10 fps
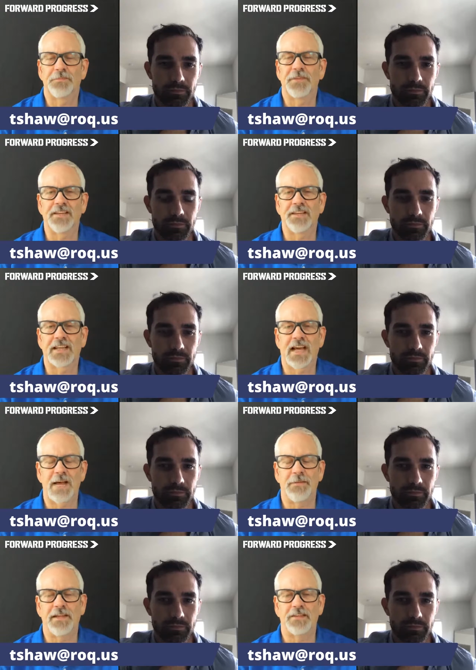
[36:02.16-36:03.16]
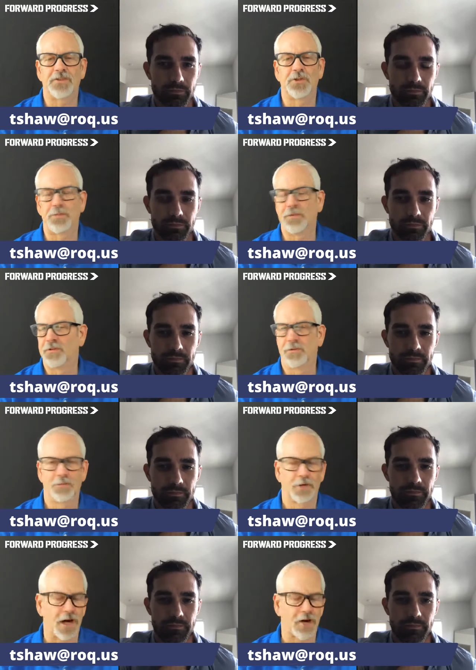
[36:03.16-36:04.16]
Speaker 1: in the comment,
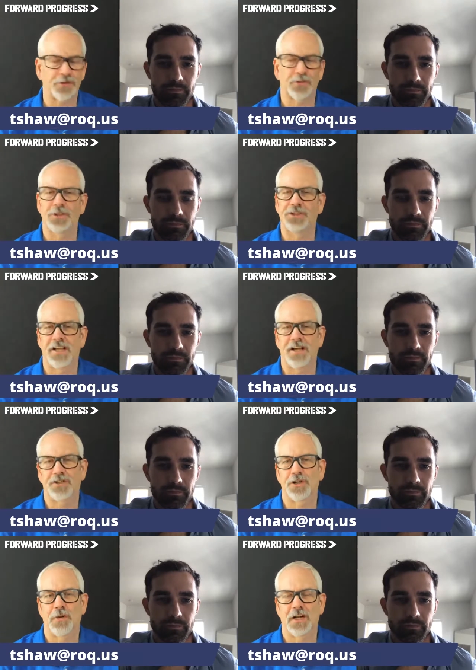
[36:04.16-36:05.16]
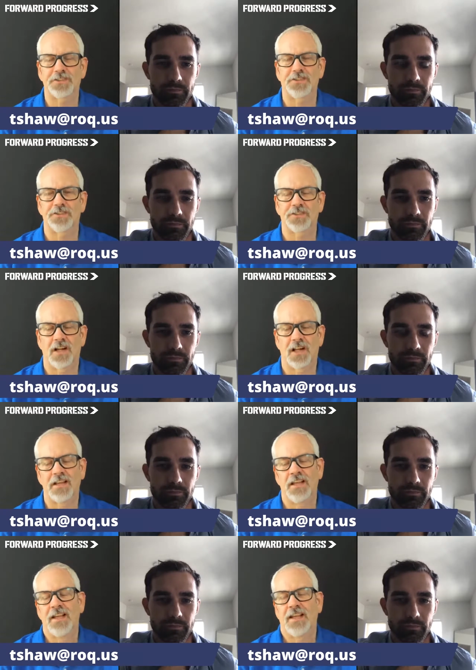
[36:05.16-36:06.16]
regardless of what channel you're watching this on
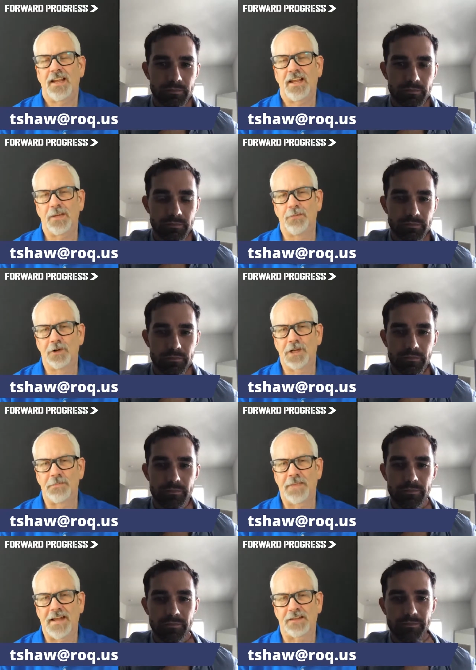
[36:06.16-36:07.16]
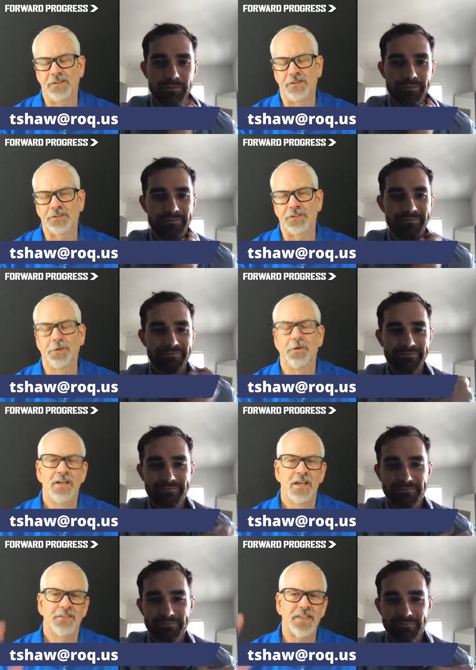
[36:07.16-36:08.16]
and we'll get back to you. So
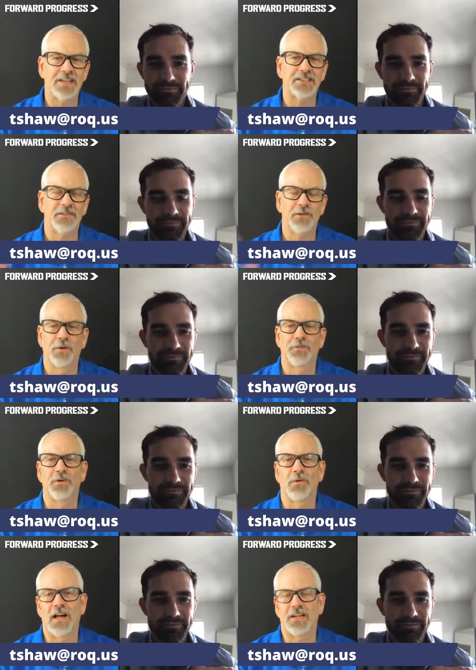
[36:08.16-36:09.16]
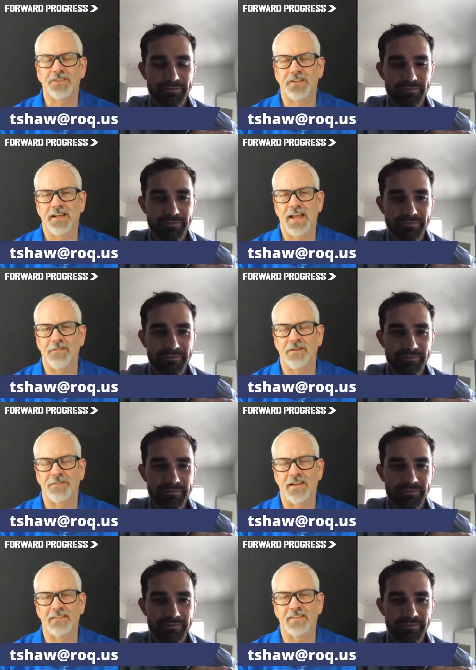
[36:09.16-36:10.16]
thanks everyone for watching. Have a
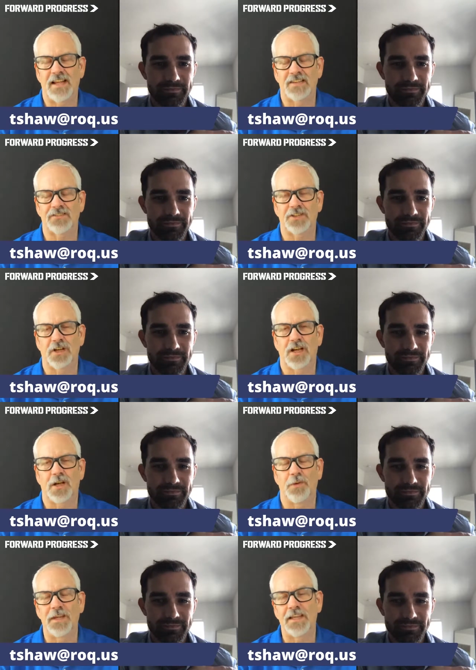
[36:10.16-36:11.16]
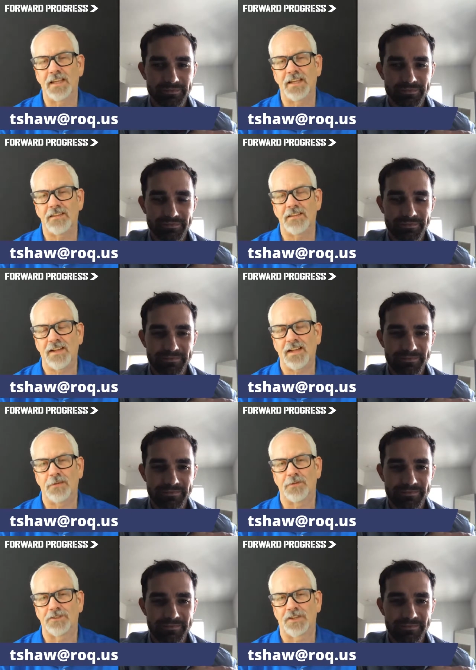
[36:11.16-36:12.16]
fantastic uh, weekend, and we'll
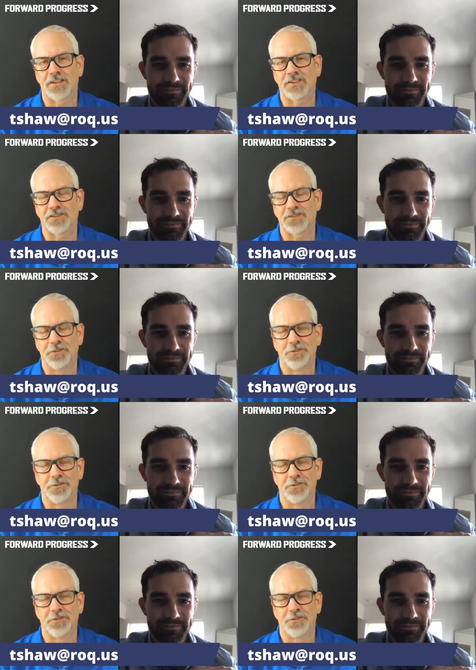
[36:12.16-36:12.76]
talk to you soon.